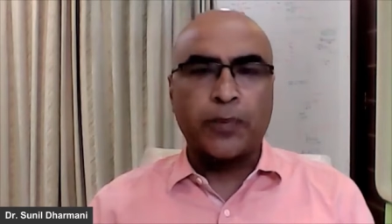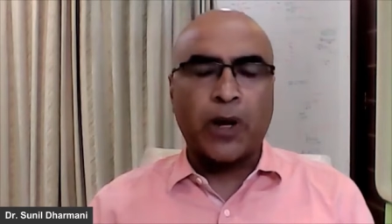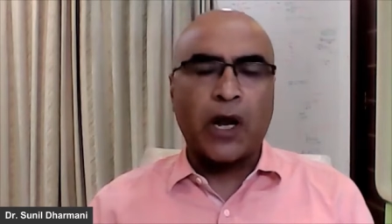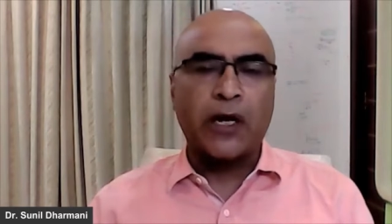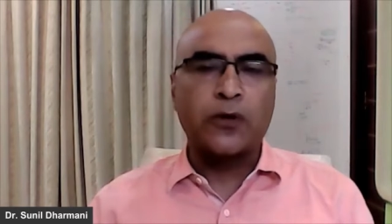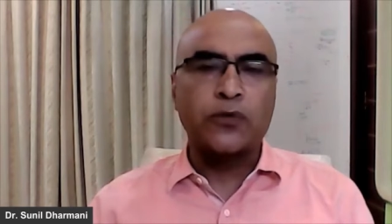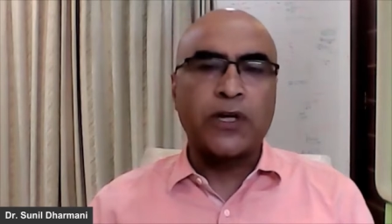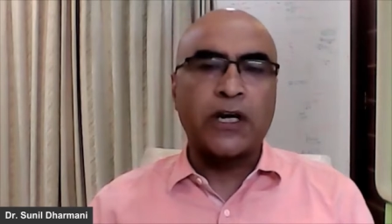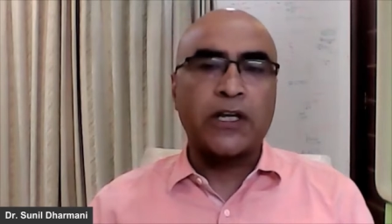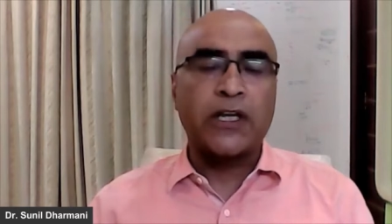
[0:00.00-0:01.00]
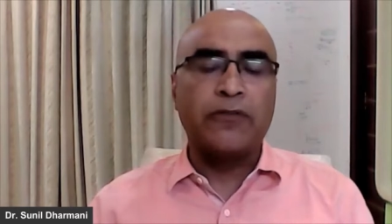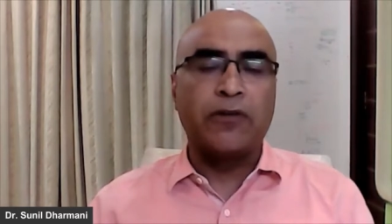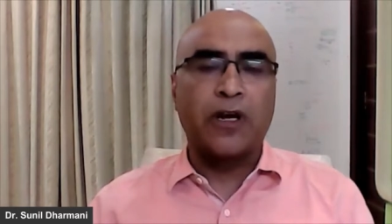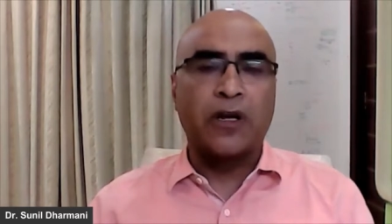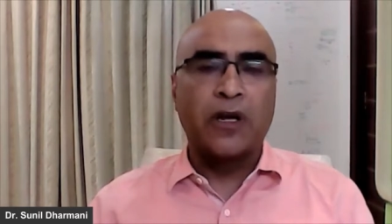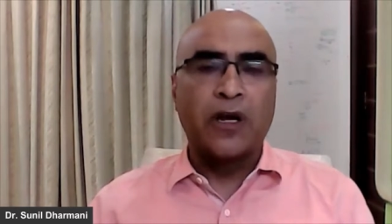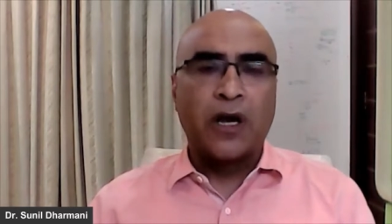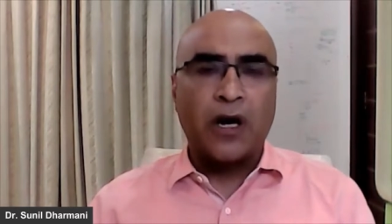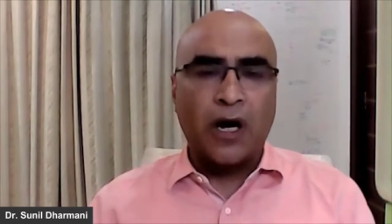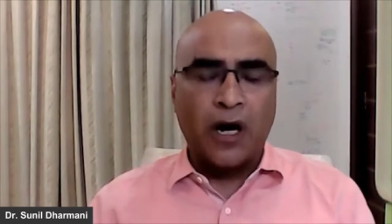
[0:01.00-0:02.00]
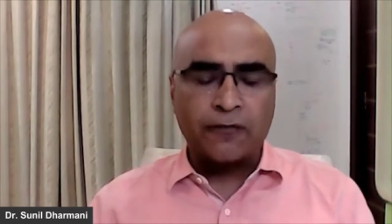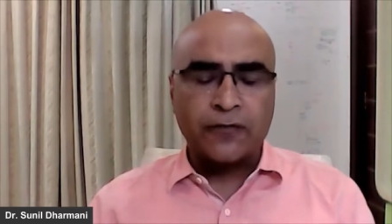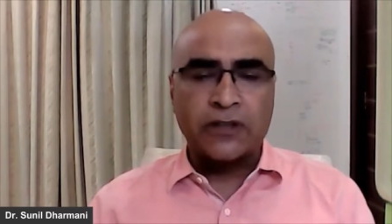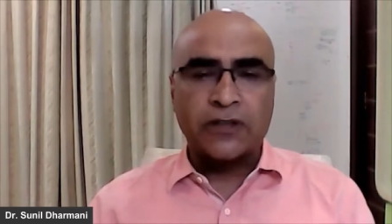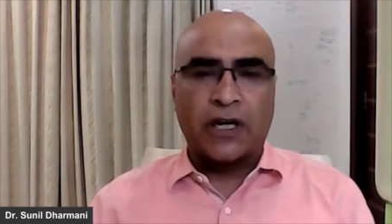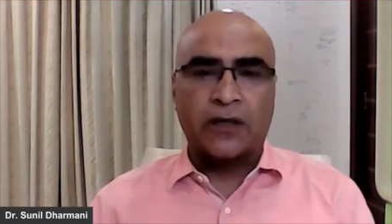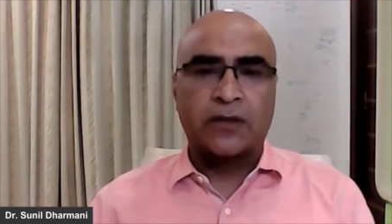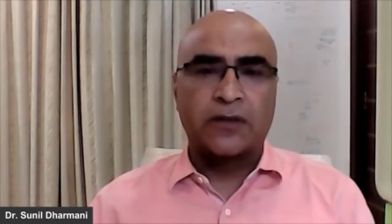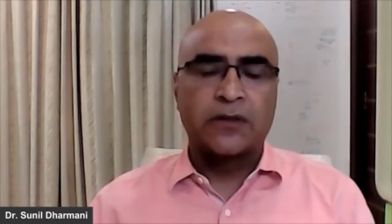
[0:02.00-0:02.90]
prior to that, even after that.